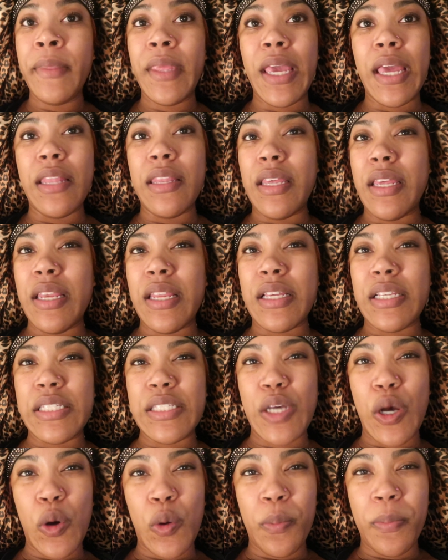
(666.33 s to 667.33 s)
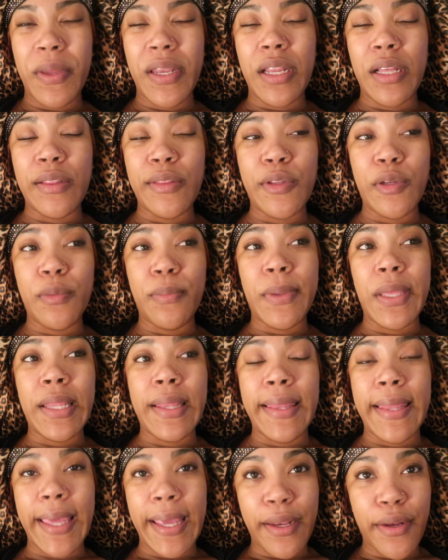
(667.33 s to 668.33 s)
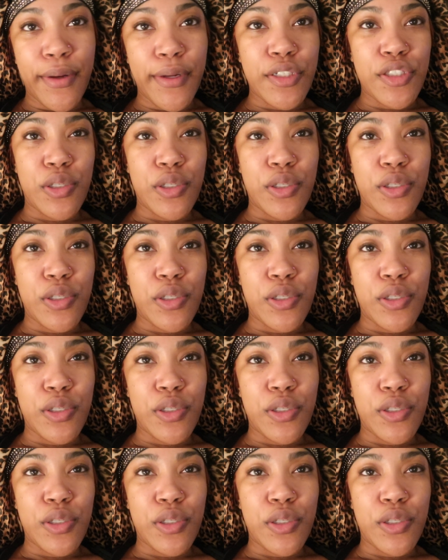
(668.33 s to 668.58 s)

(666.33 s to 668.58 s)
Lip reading: And then it's open a little bit later.